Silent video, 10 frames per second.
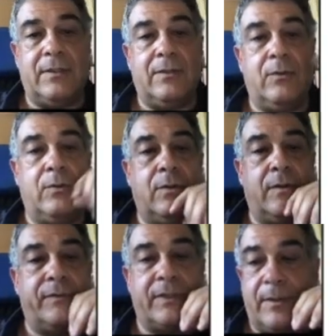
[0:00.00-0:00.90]
law
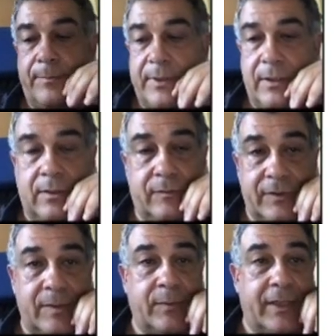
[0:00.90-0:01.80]
of
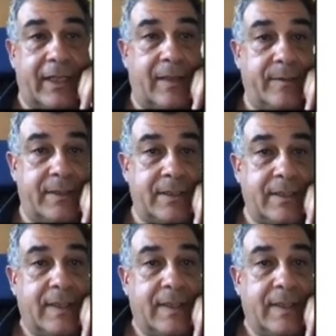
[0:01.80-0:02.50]
thermodynamics.